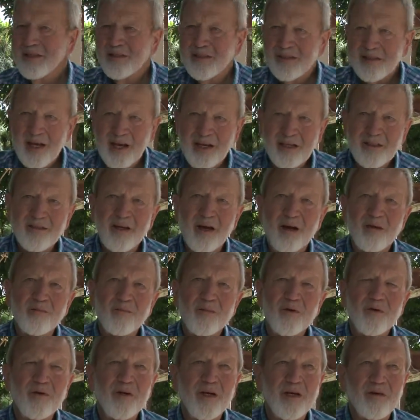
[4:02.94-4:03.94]
500
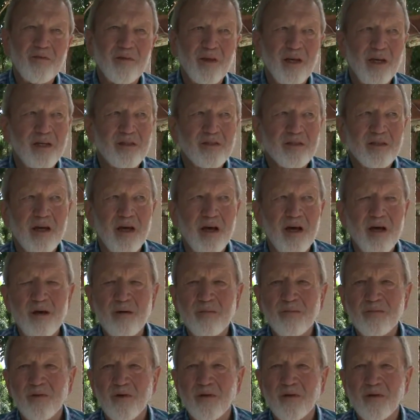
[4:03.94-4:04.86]
moon, he thinks, comes